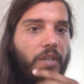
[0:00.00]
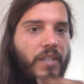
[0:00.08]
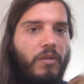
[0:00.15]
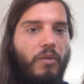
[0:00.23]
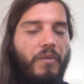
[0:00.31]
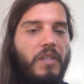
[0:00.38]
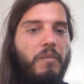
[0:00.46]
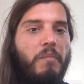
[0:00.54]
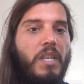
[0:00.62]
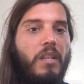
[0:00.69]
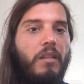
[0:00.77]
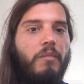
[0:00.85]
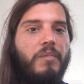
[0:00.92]
it's all these
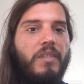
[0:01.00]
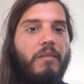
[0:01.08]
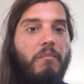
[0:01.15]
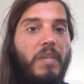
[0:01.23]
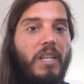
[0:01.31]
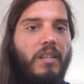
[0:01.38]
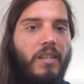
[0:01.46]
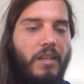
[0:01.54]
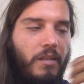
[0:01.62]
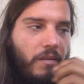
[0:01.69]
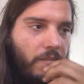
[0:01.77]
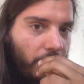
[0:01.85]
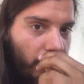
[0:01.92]
mediums and
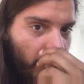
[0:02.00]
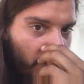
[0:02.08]
media